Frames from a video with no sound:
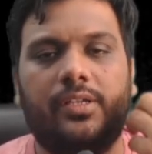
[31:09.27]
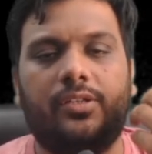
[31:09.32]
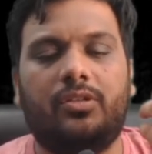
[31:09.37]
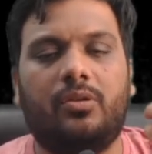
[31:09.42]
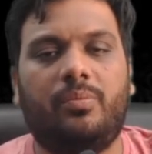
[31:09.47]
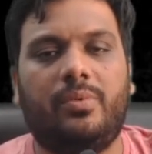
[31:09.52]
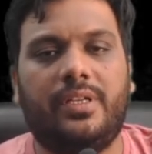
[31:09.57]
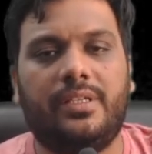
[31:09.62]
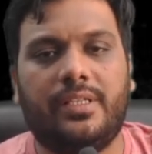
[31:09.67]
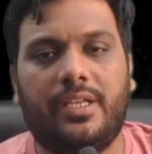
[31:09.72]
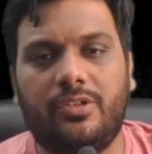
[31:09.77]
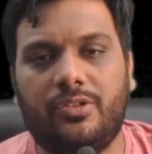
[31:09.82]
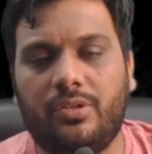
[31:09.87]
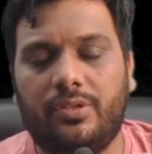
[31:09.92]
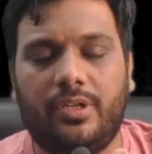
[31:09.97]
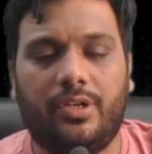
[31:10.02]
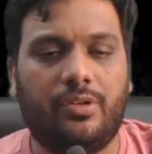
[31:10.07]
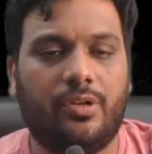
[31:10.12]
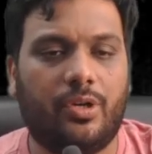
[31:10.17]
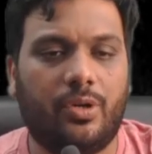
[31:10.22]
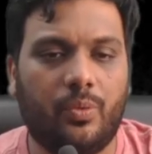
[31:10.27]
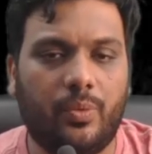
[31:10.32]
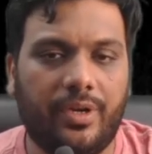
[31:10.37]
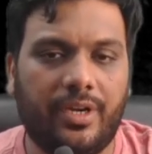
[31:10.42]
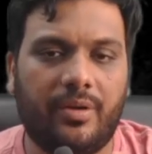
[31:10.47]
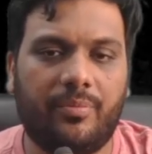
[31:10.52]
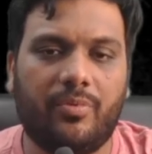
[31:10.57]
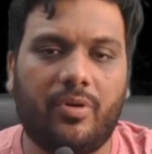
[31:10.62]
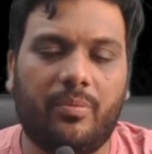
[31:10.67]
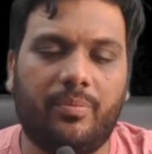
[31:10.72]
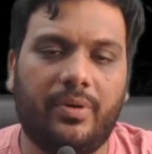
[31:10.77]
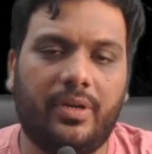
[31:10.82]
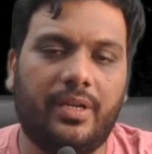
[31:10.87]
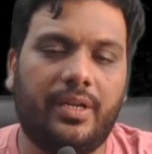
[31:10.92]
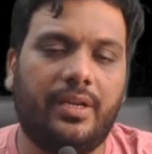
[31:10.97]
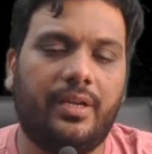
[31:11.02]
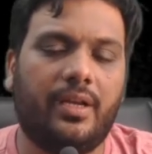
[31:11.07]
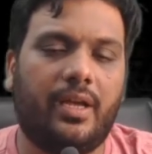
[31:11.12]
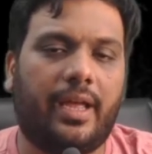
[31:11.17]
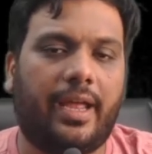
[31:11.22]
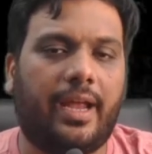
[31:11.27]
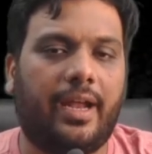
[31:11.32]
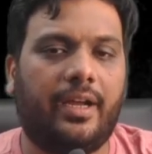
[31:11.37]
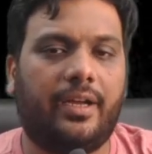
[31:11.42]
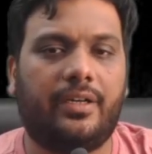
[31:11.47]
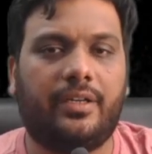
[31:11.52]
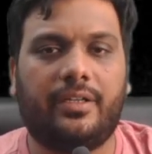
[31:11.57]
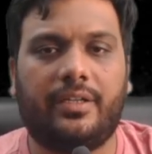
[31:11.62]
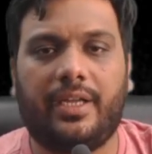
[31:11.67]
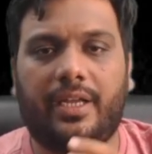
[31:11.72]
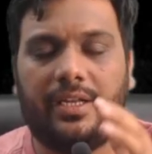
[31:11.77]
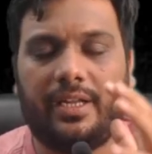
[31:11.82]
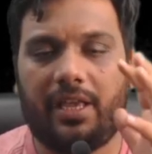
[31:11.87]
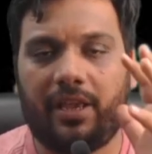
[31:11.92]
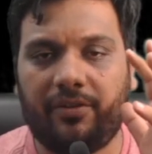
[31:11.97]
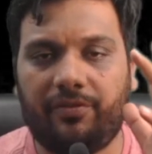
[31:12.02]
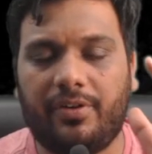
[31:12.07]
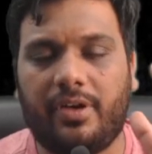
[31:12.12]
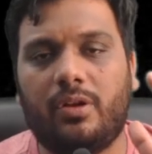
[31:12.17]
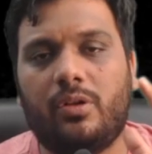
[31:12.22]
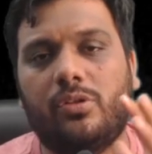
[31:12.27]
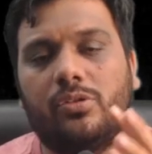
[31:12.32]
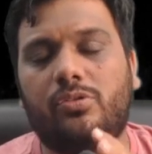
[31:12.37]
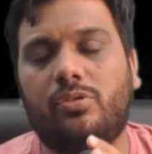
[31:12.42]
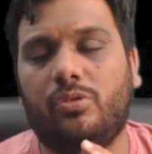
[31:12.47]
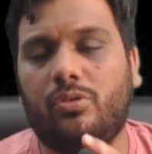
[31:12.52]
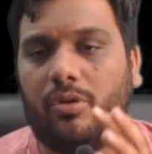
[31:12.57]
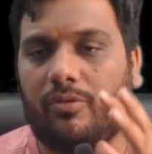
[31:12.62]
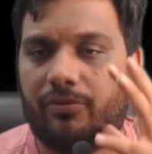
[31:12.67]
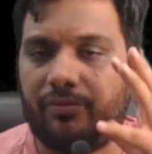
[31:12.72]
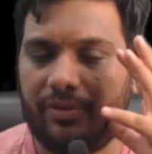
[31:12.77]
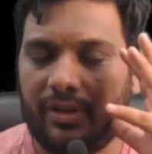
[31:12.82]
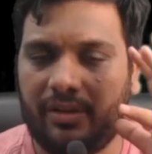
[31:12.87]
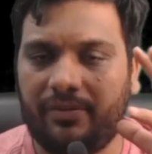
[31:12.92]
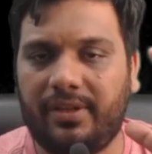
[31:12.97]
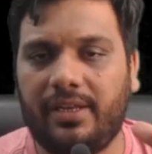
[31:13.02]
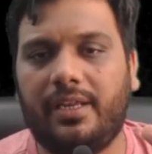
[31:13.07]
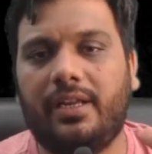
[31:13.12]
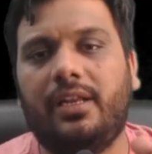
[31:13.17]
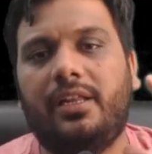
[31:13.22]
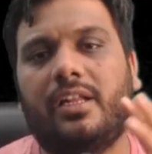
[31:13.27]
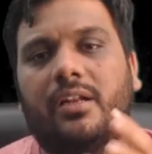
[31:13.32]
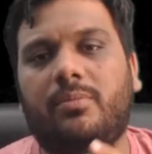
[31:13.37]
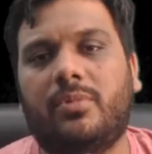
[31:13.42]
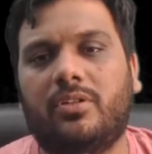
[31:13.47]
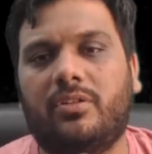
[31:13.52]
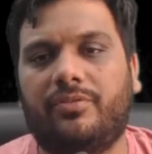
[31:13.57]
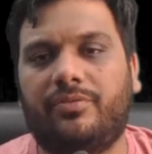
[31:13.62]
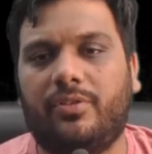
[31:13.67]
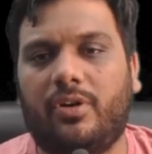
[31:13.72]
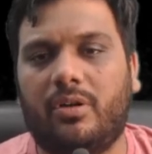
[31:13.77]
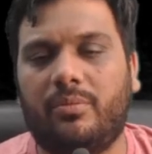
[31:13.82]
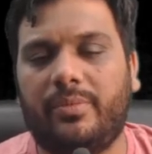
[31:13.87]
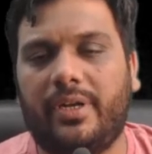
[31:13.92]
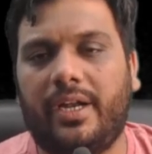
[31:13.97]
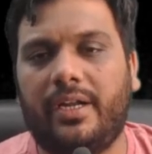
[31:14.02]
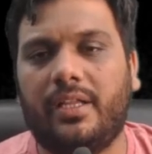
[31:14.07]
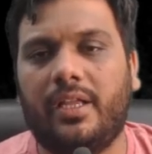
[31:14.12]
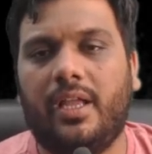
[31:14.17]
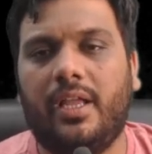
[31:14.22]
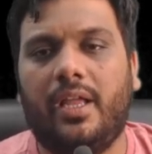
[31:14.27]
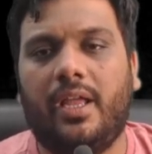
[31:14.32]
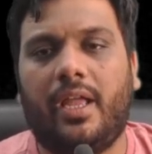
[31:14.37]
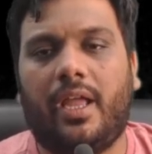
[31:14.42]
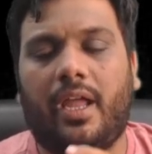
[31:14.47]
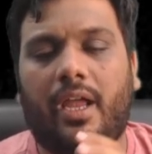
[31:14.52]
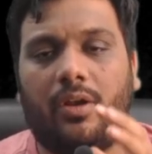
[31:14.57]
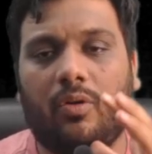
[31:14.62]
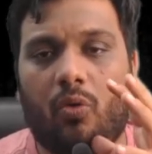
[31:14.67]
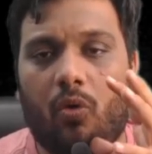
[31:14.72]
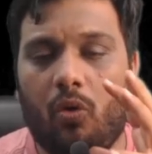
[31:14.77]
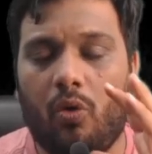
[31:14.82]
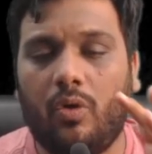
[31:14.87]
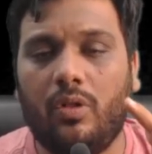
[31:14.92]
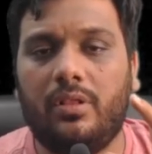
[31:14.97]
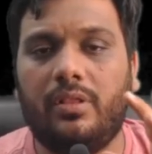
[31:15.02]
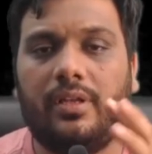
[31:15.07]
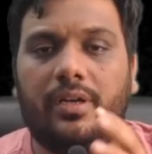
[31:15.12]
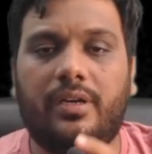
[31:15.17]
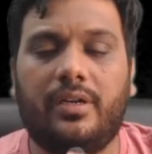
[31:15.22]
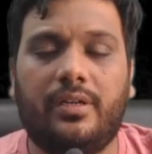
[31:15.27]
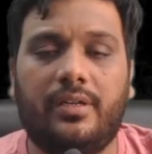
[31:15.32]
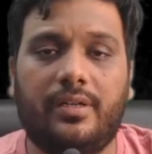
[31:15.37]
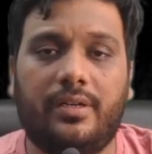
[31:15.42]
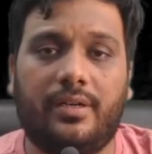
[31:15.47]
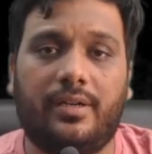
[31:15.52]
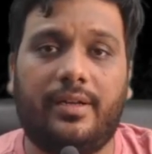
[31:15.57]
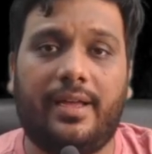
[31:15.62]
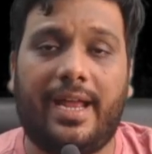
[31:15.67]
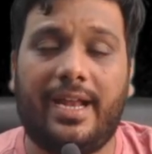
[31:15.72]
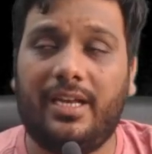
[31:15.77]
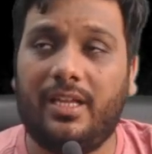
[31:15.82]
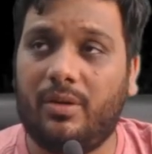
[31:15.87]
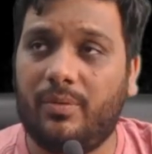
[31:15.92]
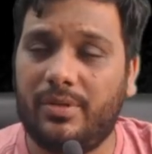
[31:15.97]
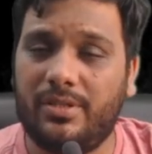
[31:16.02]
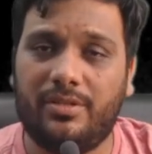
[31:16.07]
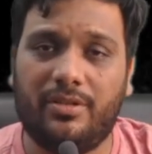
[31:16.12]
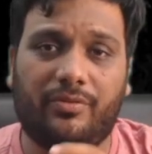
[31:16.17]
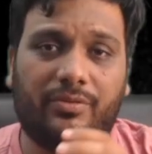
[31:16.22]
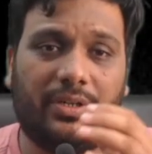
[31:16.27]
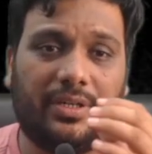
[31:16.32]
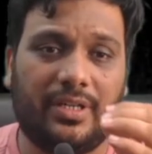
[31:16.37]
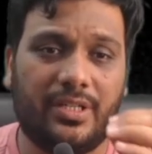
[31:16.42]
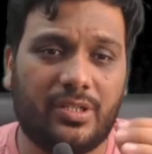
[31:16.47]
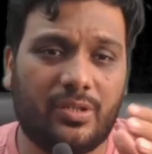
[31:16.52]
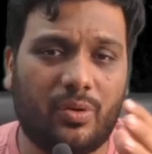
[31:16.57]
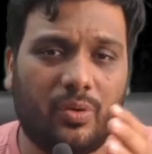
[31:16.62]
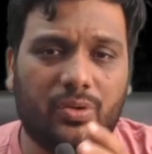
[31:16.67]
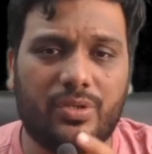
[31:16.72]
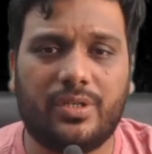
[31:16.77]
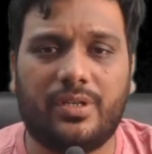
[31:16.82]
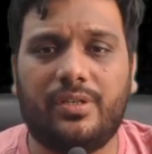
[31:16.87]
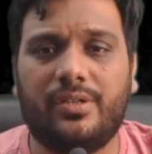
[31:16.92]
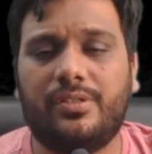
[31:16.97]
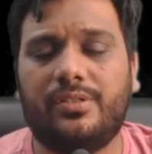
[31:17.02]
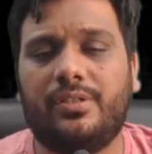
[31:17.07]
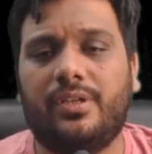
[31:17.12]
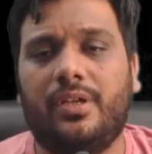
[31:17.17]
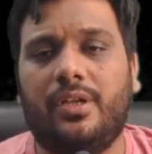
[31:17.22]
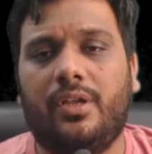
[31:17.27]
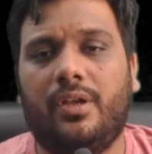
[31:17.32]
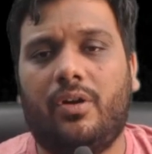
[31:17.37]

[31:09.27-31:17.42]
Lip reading: So please ensure that you're doing it properly, and in FR also you're very, very clear about the format and all the adequacy of the disclosures.